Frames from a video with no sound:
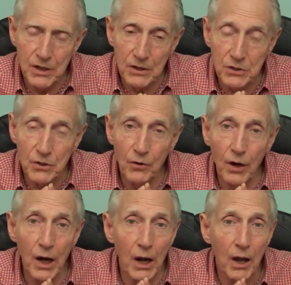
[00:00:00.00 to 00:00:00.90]
and
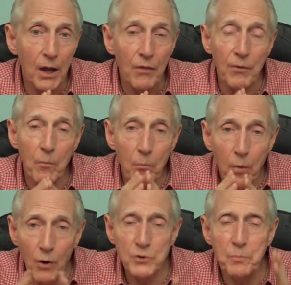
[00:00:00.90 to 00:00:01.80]
so the
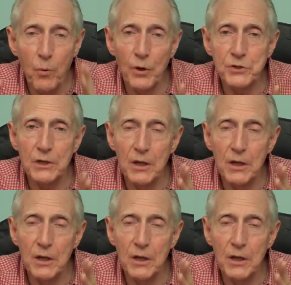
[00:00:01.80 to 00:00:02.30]
most poison